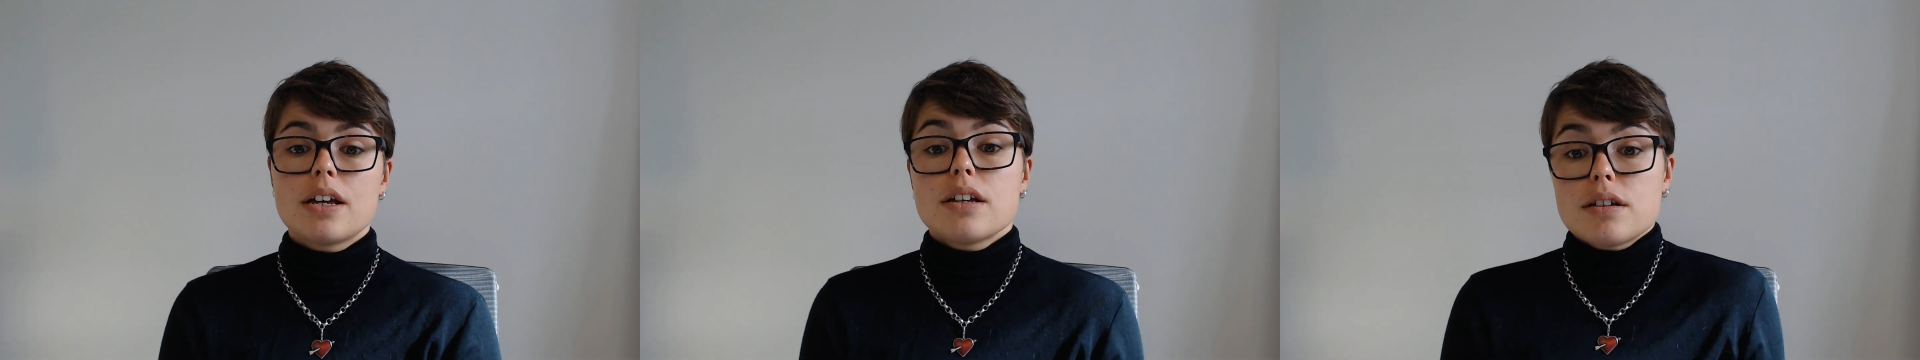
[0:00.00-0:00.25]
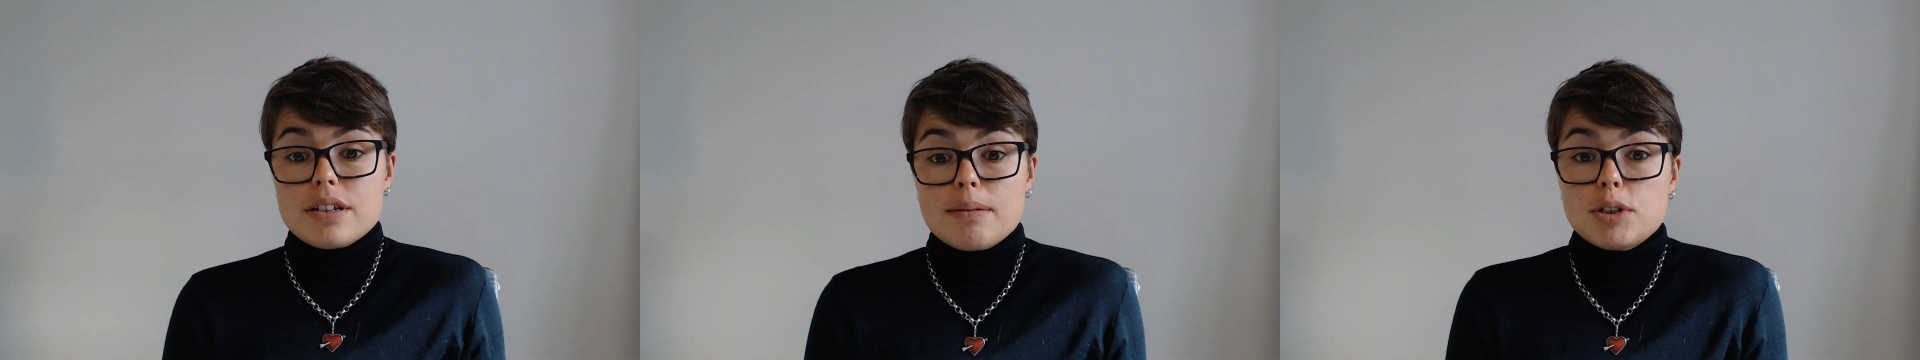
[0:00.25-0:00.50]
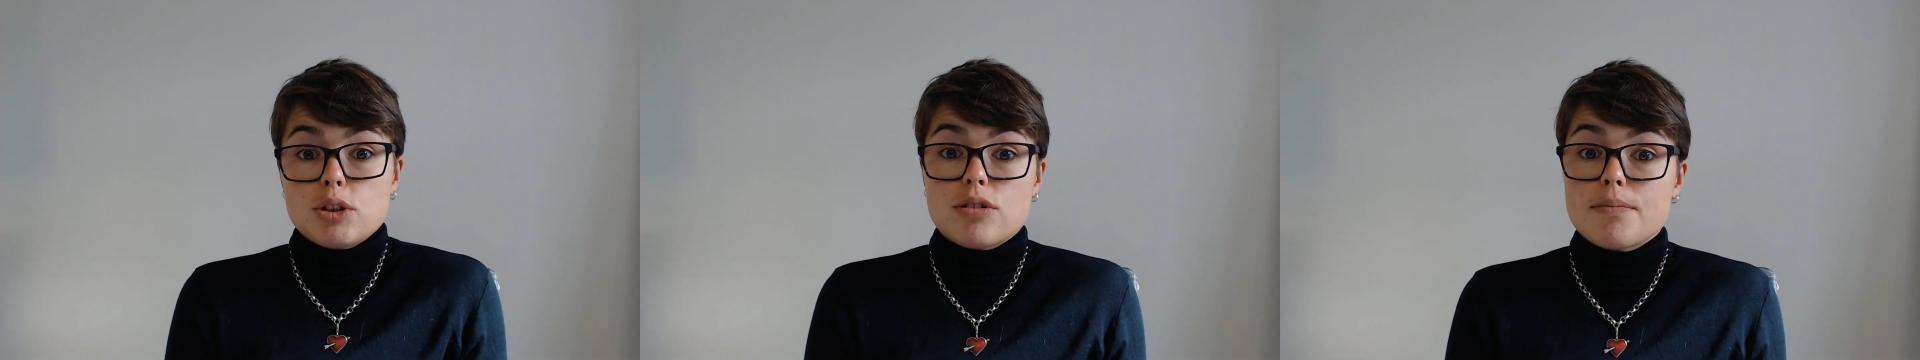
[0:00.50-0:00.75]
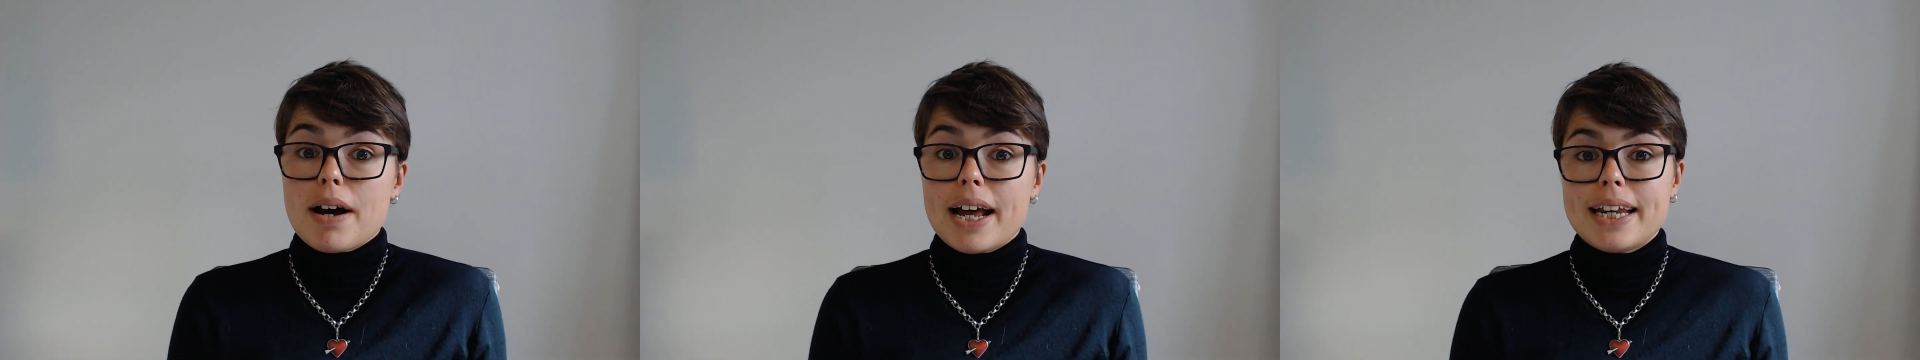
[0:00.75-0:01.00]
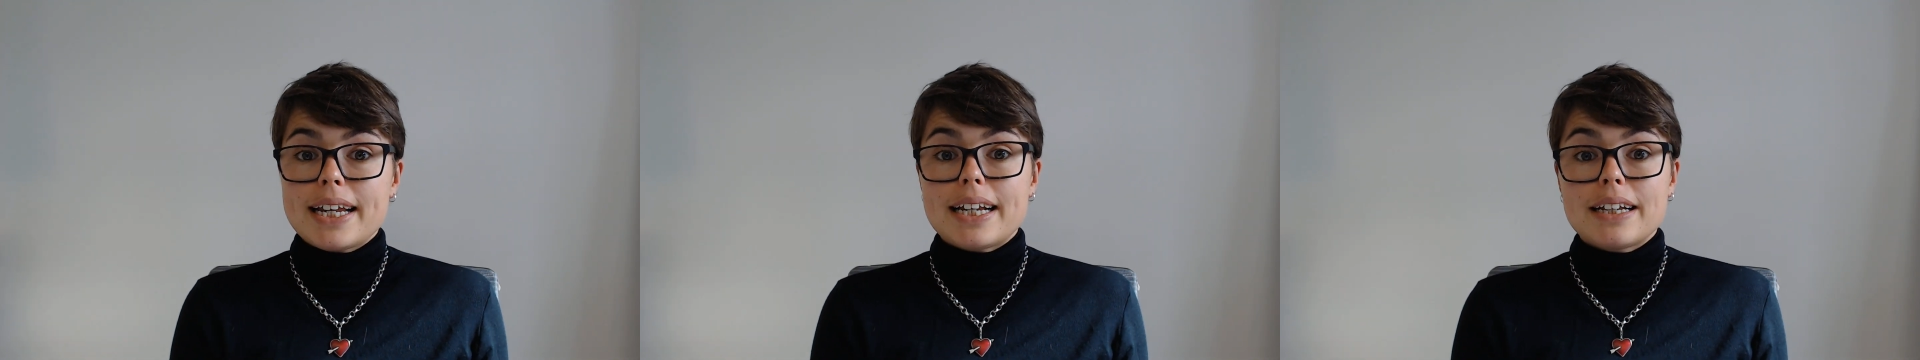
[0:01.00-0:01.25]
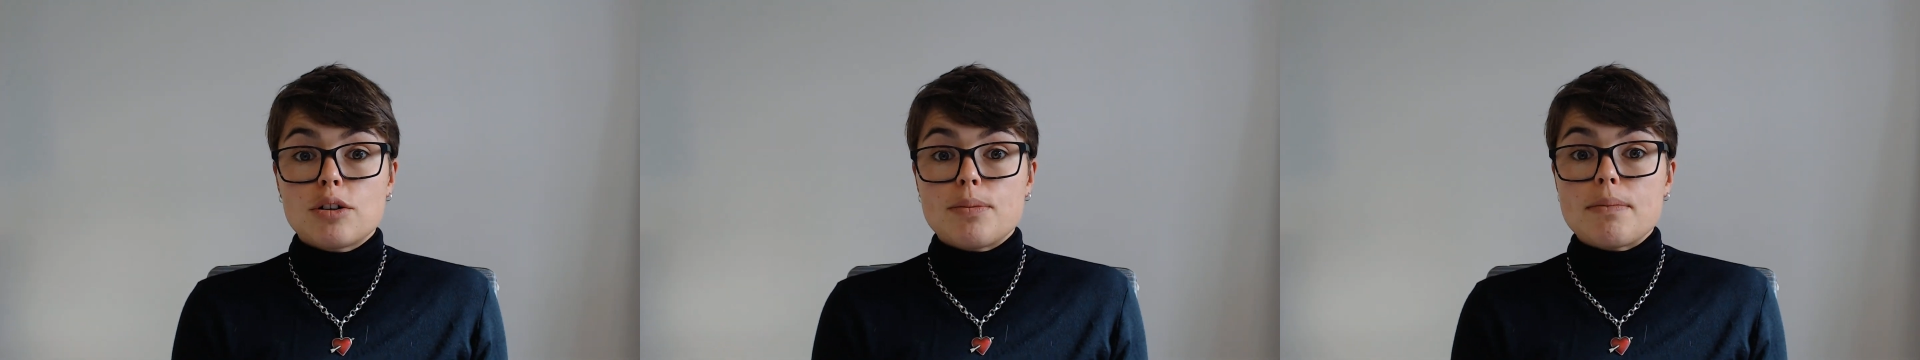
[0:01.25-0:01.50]
Some children might need a
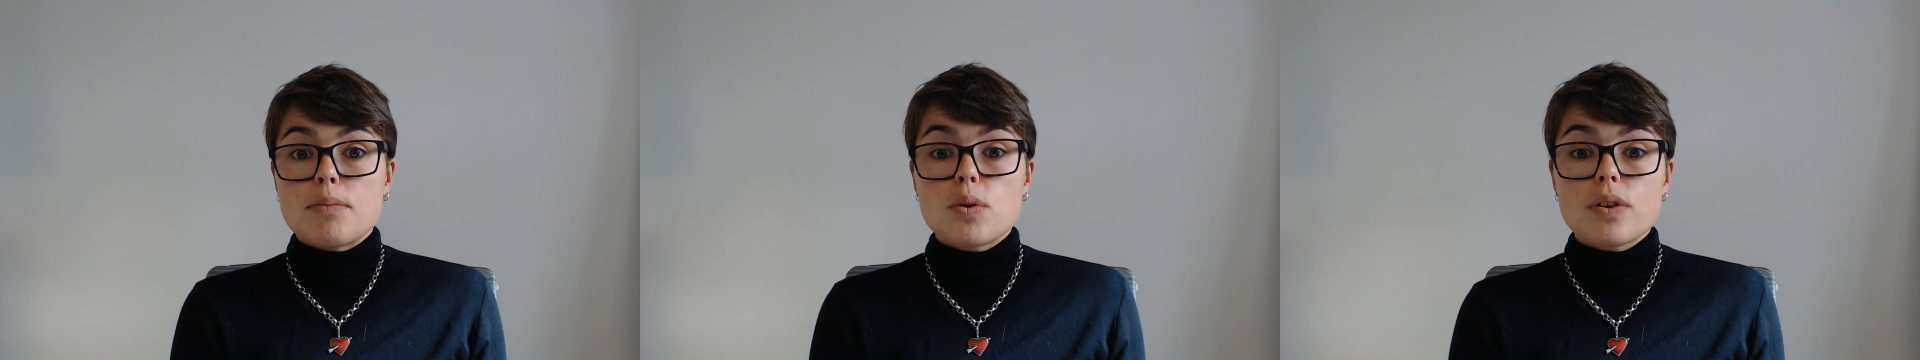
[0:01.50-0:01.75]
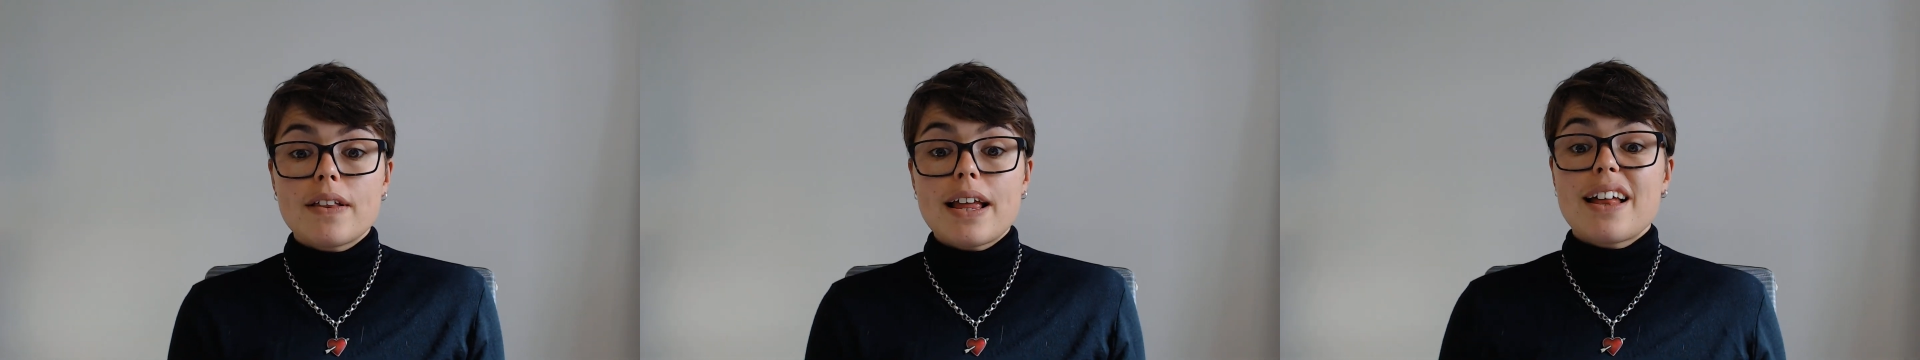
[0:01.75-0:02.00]
little bit more than that.